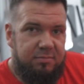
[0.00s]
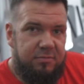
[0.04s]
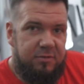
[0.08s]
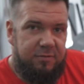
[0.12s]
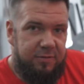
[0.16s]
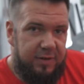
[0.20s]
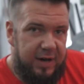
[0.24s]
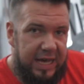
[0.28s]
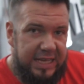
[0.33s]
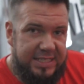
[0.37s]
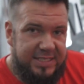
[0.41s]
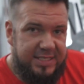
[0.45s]

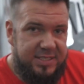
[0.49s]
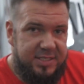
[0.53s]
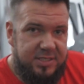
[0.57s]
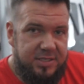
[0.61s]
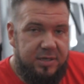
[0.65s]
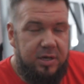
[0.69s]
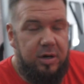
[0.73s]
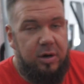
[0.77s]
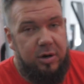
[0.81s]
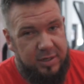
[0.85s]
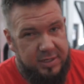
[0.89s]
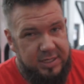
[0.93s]
fast
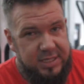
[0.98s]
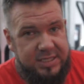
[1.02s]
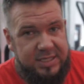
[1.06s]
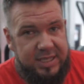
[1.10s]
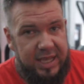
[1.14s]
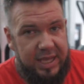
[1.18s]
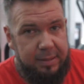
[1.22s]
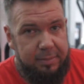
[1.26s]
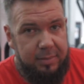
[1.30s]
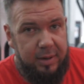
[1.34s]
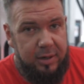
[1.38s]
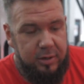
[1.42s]
on the
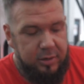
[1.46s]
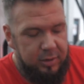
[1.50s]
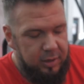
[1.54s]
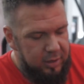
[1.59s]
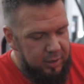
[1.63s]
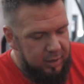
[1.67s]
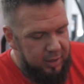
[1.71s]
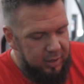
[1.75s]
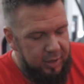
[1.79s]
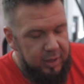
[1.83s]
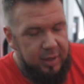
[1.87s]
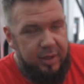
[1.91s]
table.
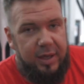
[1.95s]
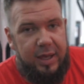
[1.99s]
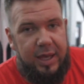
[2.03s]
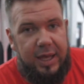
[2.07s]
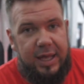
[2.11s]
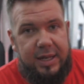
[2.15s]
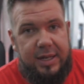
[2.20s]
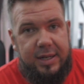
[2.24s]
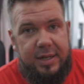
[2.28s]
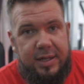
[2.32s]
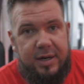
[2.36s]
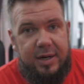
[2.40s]

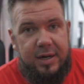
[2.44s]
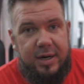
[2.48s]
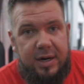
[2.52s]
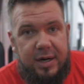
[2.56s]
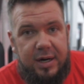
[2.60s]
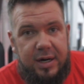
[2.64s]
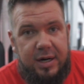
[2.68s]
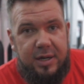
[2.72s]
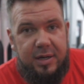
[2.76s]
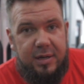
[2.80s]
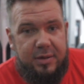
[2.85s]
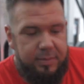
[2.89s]
And
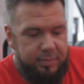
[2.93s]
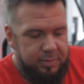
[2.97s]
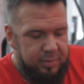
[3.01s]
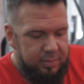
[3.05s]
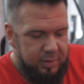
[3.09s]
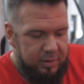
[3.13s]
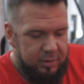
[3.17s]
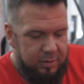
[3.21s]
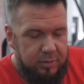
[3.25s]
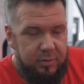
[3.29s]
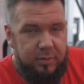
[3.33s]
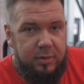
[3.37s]

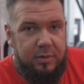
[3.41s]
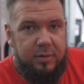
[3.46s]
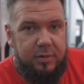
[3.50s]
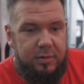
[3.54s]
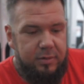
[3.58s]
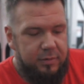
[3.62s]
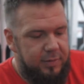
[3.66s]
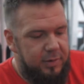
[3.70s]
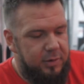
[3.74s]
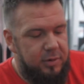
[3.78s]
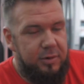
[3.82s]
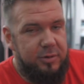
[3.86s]

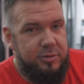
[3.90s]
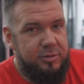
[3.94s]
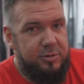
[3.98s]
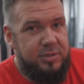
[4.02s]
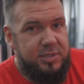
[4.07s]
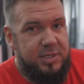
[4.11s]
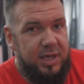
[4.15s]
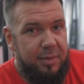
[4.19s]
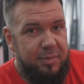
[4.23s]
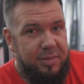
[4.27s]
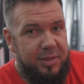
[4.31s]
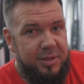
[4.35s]
we will do
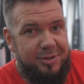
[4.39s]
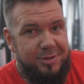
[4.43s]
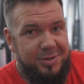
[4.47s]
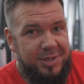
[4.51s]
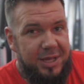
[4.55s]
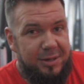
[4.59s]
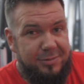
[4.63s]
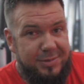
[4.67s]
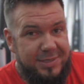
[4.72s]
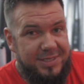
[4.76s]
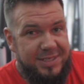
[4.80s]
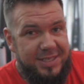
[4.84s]
something
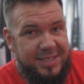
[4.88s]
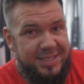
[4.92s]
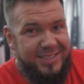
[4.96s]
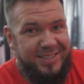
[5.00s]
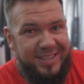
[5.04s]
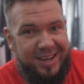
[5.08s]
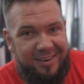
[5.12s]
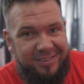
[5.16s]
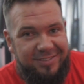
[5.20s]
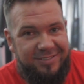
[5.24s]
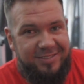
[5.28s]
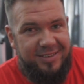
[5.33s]
today with this
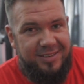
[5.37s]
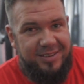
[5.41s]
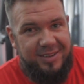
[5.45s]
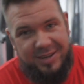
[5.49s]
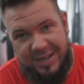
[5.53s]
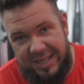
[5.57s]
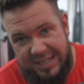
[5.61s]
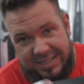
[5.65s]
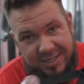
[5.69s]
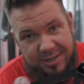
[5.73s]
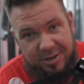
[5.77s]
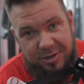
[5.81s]
stuff.
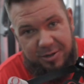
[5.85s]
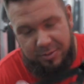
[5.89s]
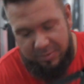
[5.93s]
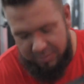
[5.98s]
Let's go.